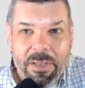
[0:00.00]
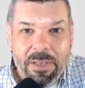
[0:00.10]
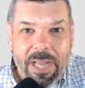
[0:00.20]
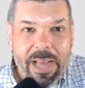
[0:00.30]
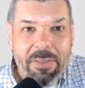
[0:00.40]

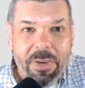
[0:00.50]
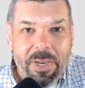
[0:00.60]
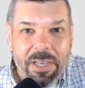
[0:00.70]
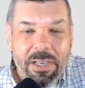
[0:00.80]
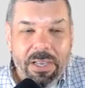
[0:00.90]

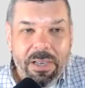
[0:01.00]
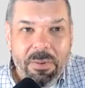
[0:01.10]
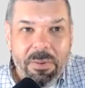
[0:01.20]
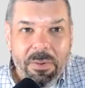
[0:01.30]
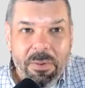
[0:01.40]
gathering
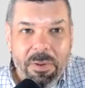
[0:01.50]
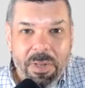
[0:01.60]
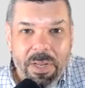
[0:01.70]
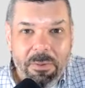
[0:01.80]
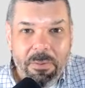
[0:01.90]

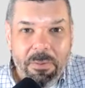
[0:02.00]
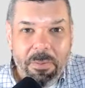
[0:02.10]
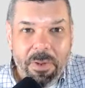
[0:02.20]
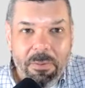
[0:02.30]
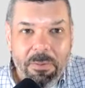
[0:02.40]

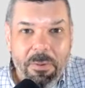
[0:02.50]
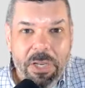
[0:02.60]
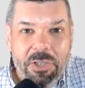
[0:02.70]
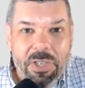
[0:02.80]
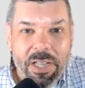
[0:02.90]

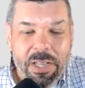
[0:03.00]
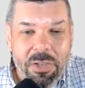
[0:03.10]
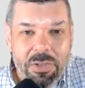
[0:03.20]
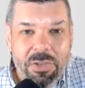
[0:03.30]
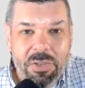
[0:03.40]
information on the
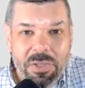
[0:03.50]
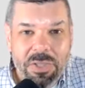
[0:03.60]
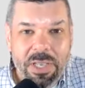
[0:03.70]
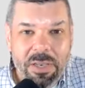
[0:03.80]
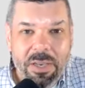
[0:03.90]
users,
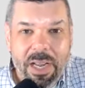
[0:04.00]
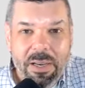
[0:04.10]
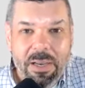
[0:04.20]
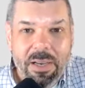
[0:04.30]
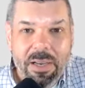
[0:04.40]

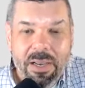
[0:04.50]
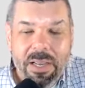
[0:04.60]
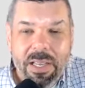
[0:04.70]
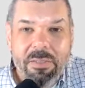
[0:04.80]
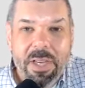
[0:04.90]
and
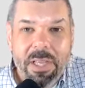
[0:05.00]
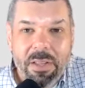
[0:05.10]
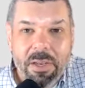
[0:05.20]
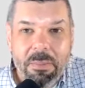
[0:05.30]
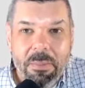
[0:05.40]
giving
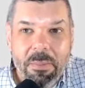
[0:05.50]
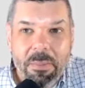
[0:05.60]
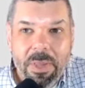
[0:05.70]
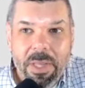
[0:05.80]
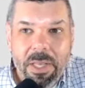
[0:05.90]
them
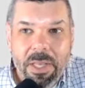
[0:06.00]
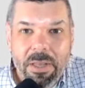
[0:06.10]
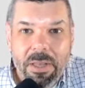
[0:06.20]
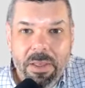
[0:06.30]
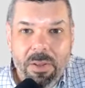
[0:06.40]

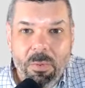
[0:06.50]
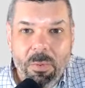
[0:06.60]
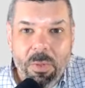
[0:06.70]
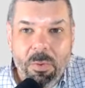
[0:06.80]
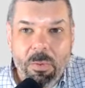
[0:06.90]
the
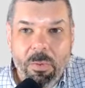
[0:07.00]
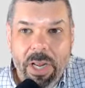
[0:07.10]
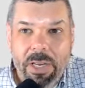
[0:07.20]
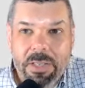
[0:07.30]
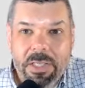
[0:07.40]

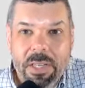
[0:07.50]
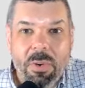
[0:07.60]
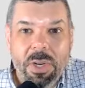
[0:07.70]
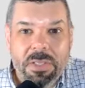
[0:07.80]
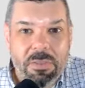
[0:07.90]
right
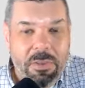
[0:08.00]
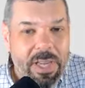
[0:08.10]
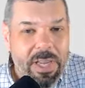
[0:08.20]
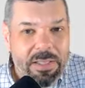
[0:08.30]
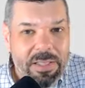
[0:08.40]
sequence of
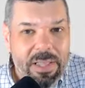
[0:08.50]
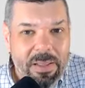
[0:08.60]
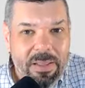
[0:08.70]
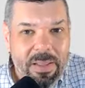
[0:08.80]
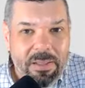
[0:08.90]
events that
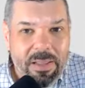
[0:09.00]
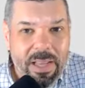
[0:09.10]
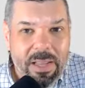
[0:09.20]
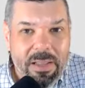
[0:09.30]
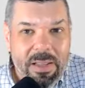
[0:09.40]

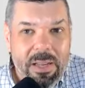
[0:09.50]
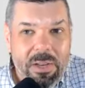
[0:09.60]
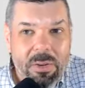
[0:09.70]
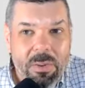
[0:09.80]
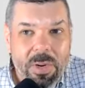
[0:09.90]

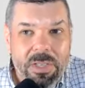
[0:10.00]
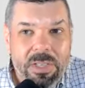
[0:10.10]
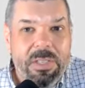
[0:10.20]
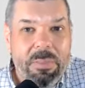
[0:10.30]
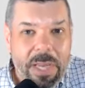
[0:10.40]
you
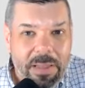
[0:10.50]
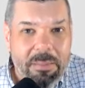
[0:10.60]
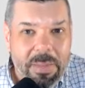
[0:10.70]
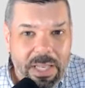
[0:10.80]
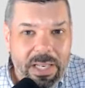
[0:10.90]
anticipate
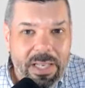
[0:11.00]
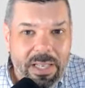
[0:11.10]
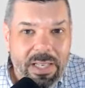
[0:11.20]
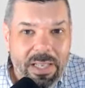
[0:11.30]
them needing.